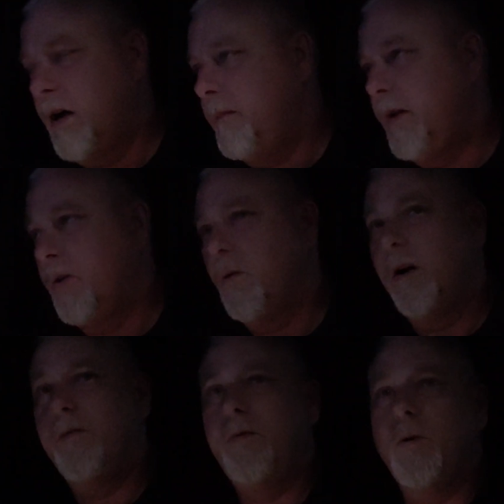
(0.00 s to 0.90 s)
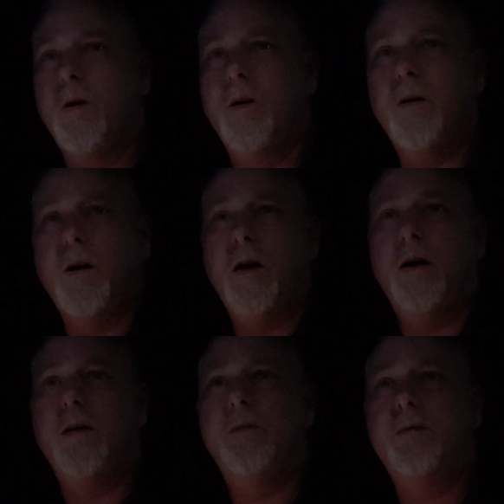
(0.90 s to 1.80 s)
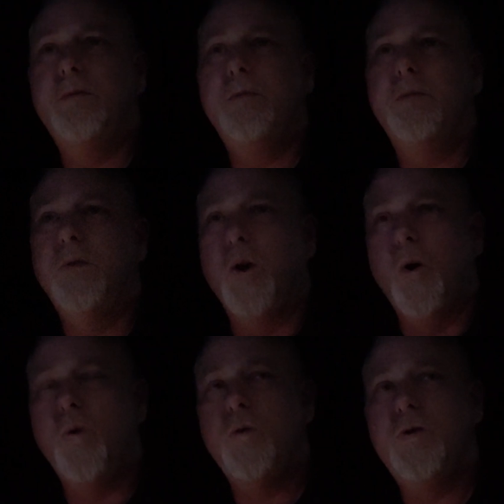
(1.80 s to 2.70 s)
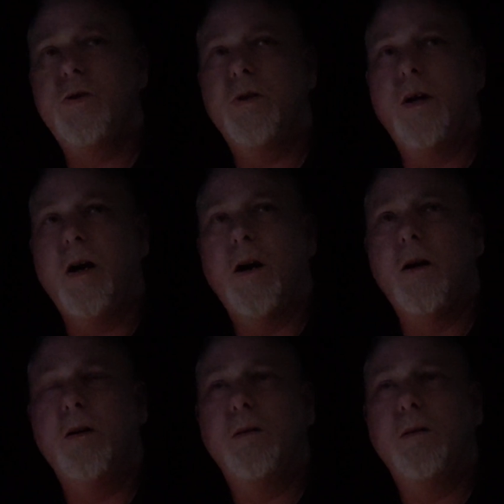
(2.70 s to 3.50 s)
company they're running for, loads are